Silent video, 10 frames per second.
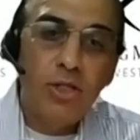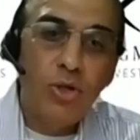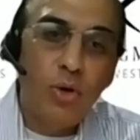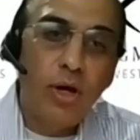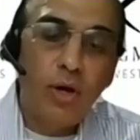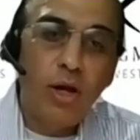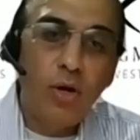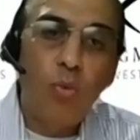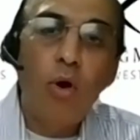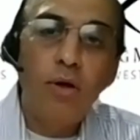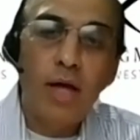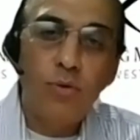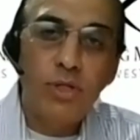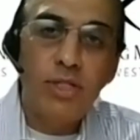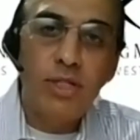So it was,
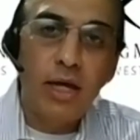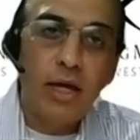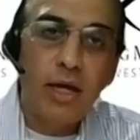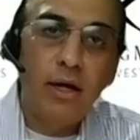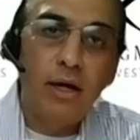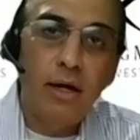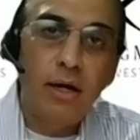I would say,